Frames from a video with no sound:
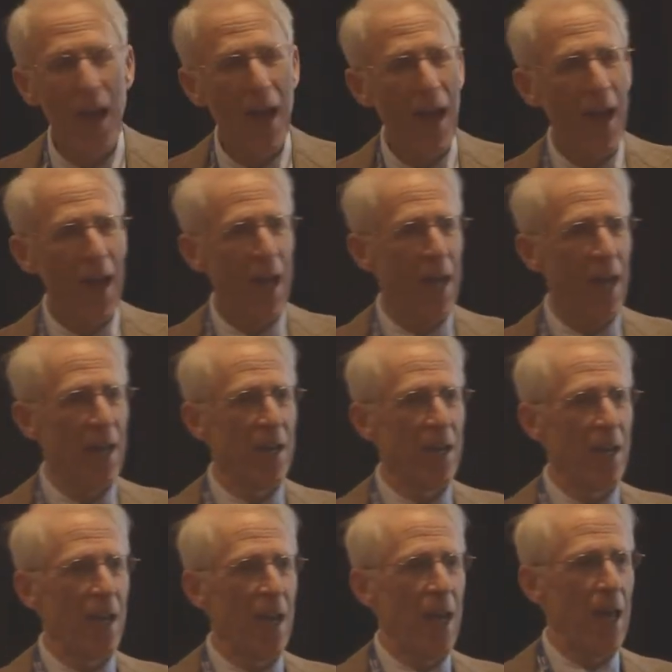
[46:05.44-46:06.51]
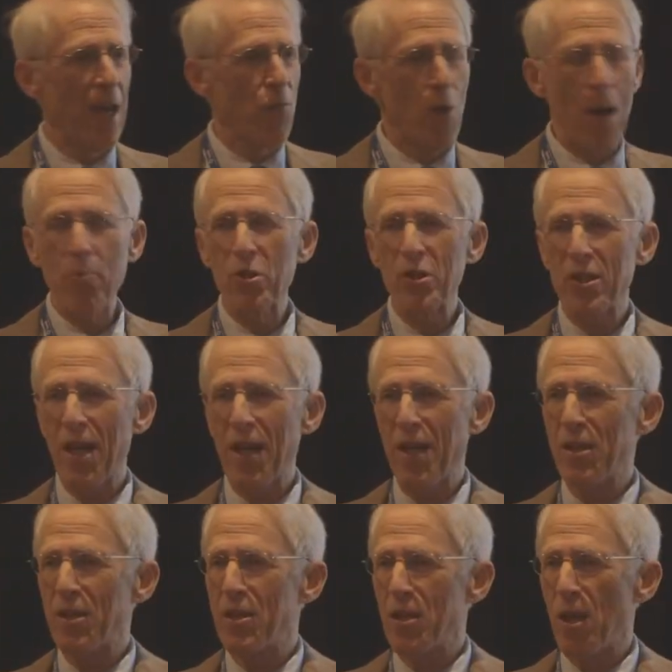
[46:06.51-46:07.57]
and
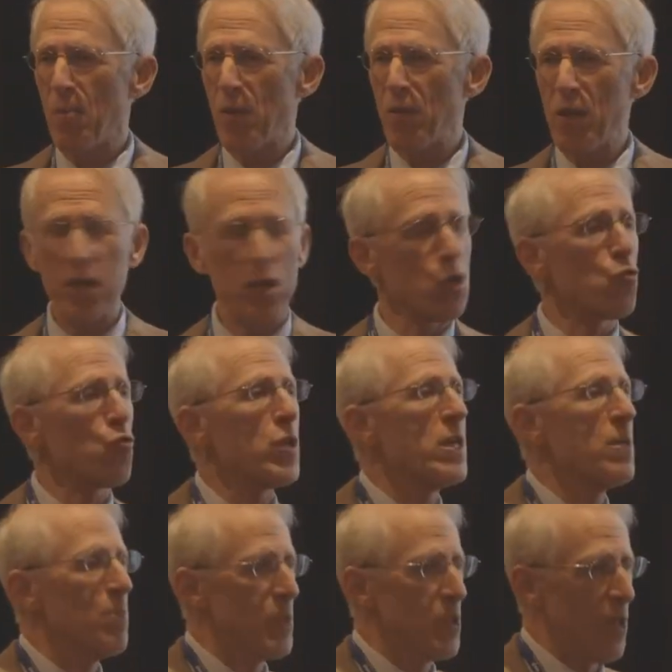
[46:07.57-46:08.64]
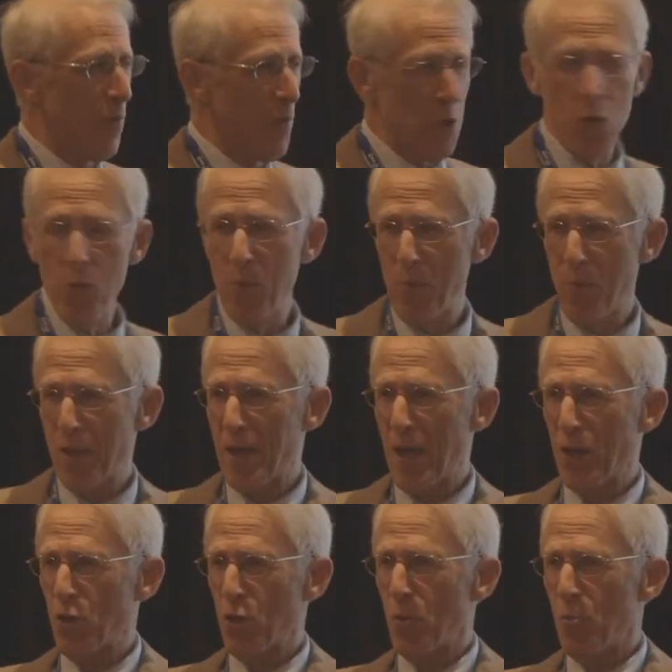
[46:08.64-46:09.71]
represented some of the extremes of the human
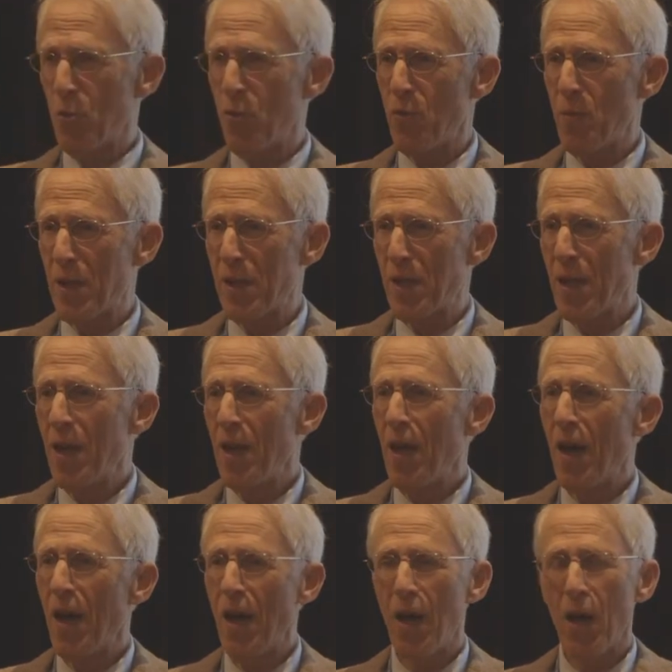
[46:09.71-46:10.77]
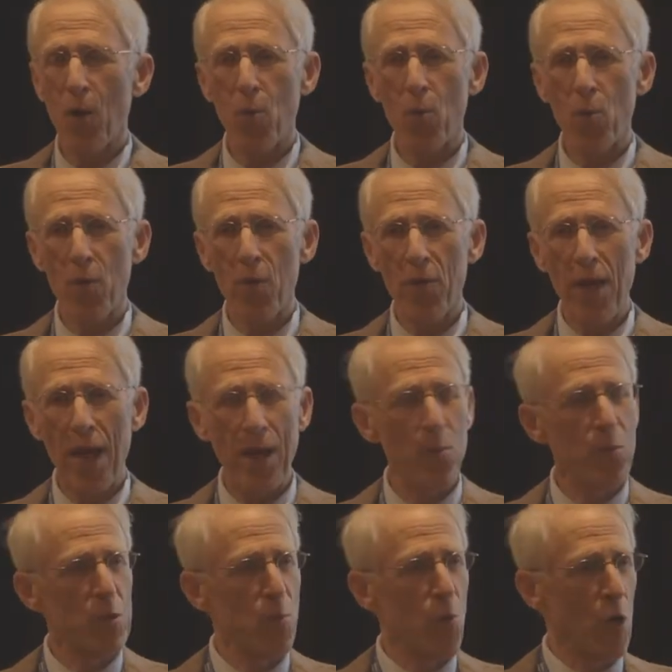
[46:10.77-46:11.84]
potential movement that
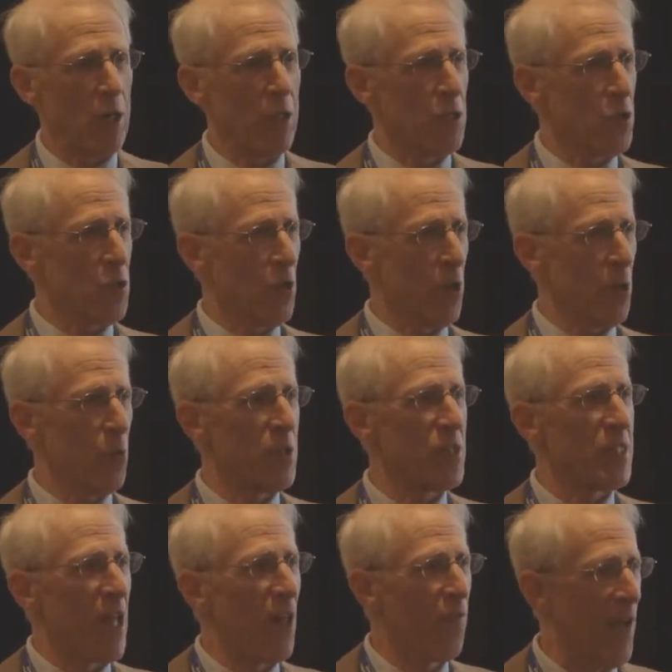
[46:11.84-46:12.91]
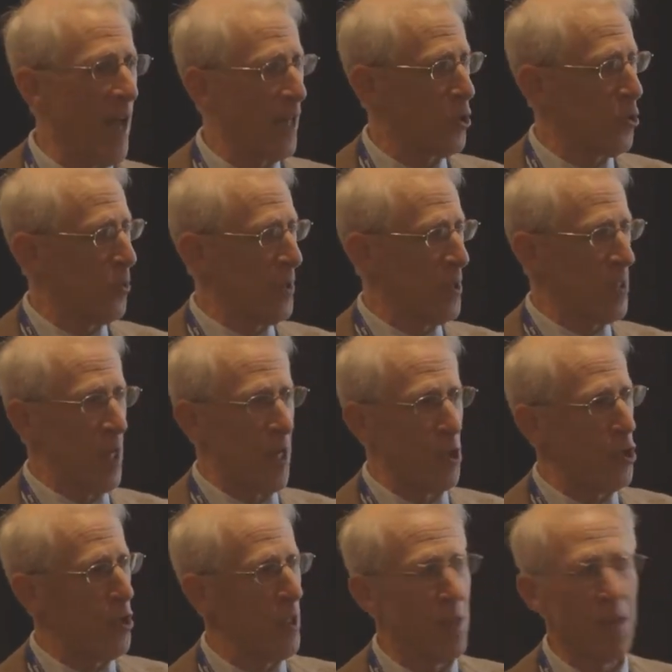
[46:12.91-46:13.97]
was more concerned with
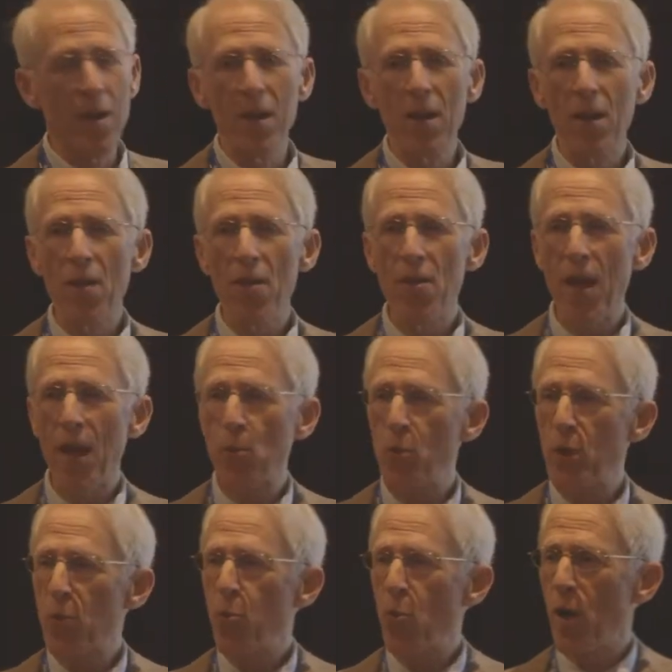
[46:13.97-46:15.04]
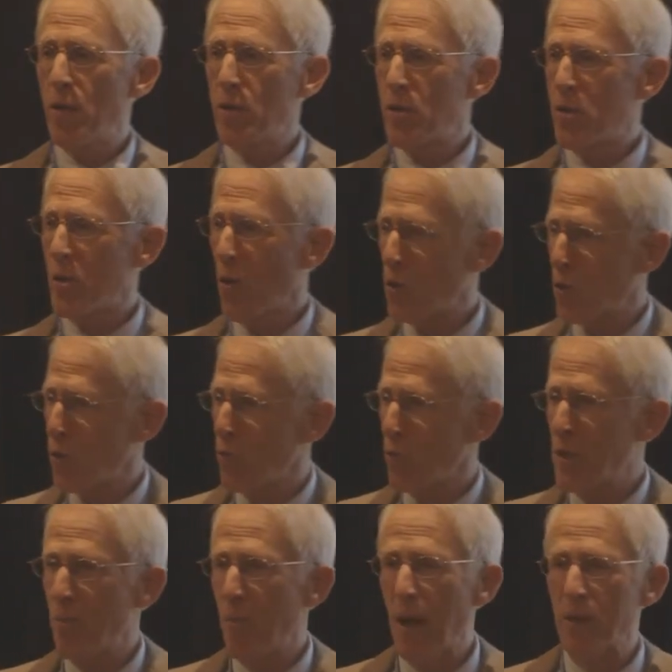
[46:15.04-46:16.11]
self-actualization than with one's social
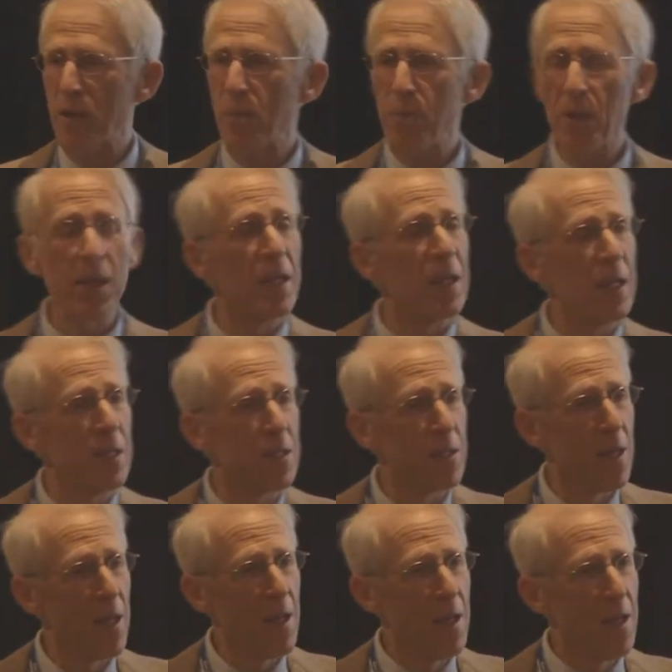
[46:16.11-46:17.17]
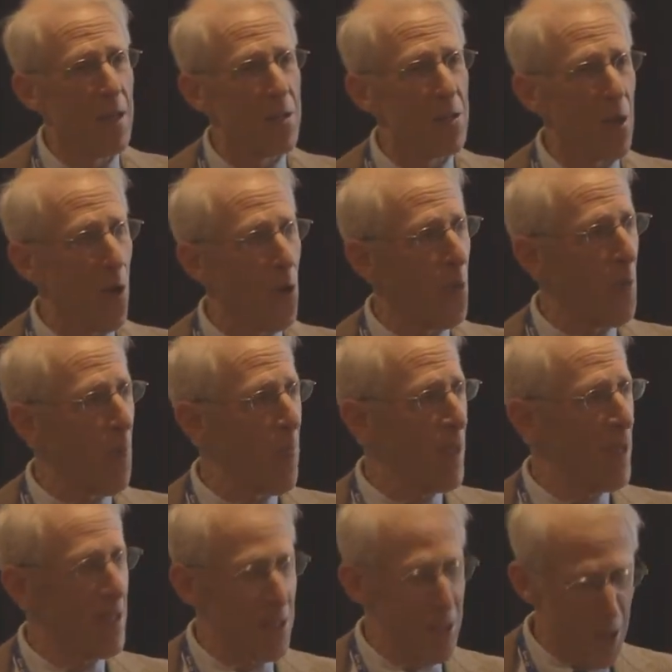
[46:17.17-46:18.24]
responsibilities? So
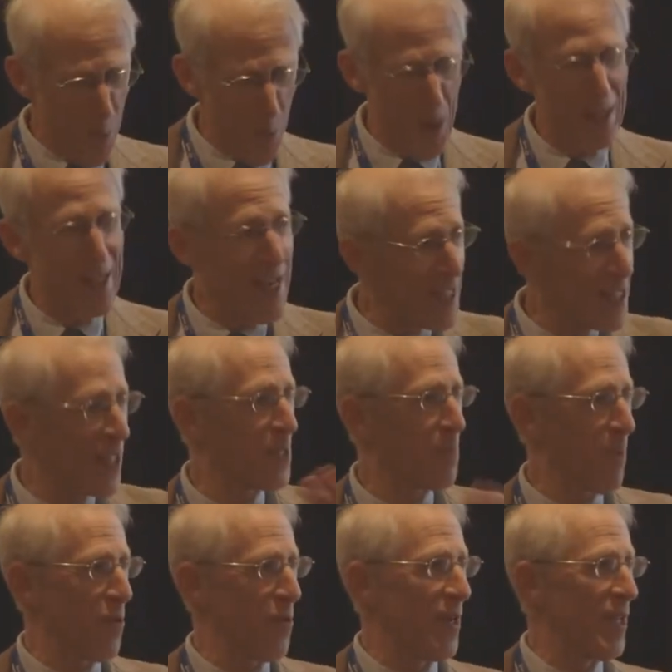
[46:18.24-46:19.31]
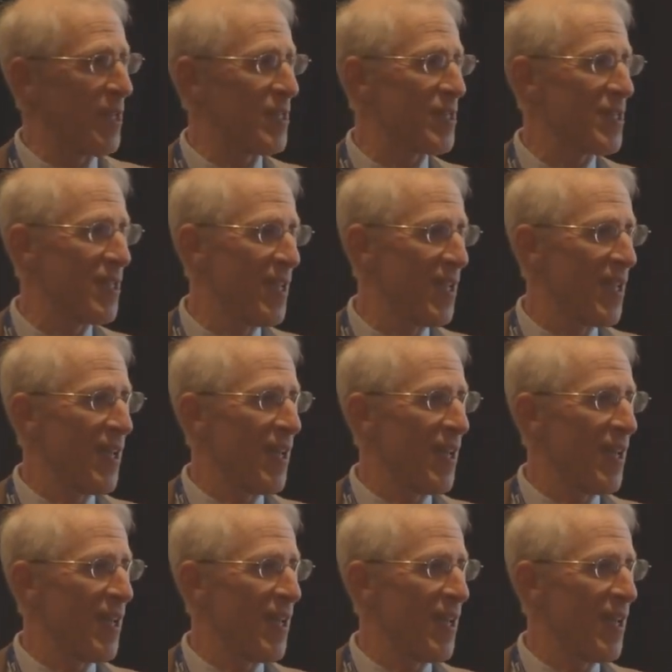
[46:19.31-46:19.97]
in some ways, his experience